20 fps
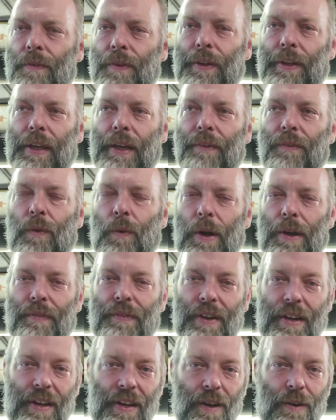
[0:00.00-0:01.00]
for the giveaway
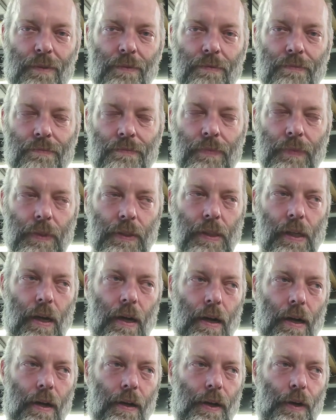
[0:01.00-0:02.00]
video.
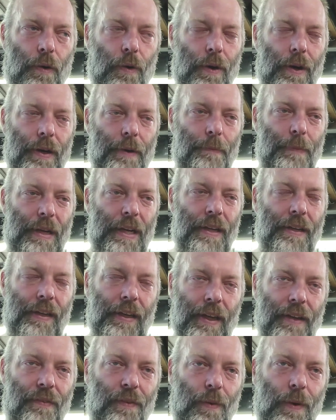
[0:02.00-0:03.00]
In order to be in
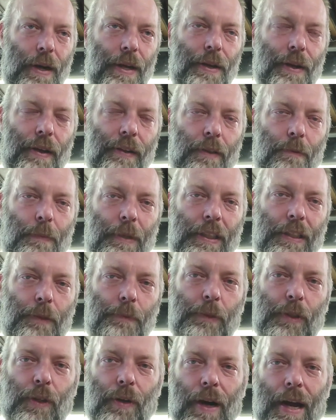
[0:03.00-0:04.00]
the giveaway, you have to be
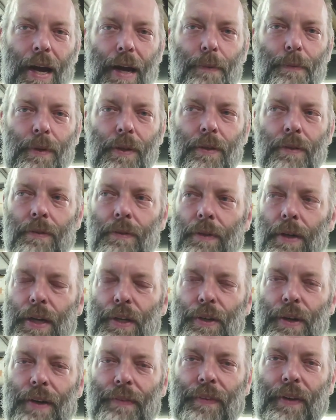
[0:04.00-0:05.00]
subscribed,
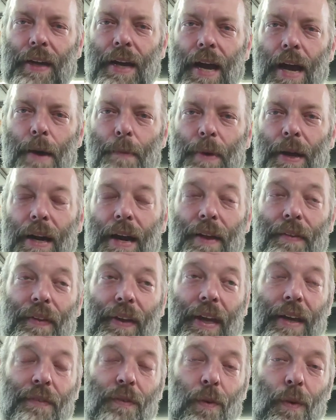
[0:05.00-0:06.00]
and you have to comment on
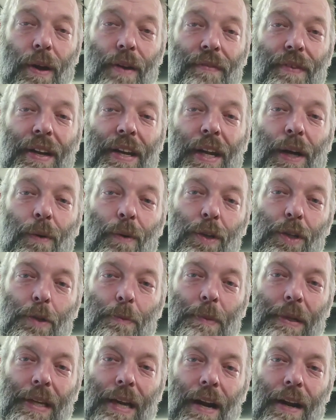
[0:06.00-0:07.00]
the giveaway video, which
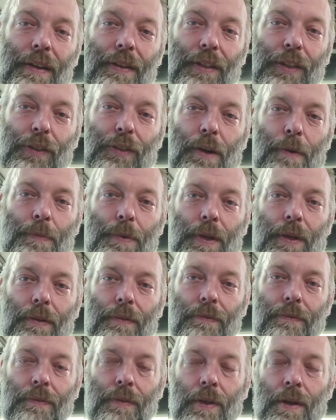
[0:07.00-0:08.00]
will be down in the description.
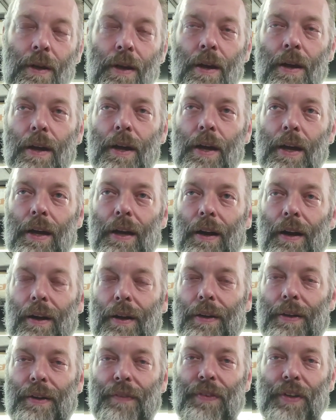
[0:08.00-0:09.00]

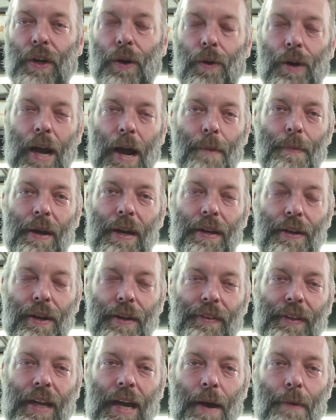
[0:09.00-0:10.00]
And if you don't comment, you
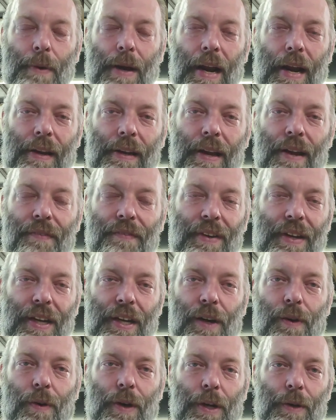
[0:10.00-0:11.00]
have to comment on that
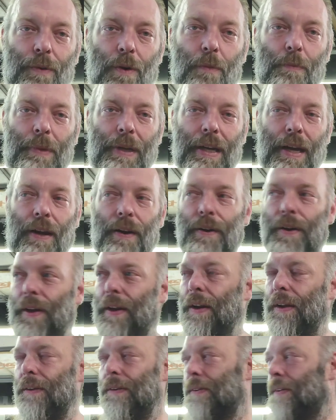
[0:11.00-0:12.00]
video, or you won't be entered
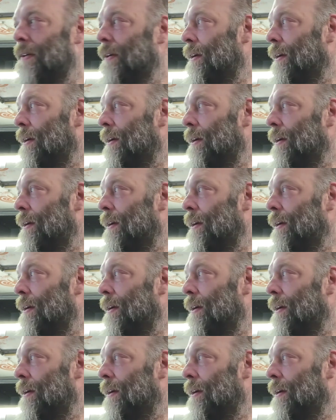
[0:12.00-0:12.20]
in it,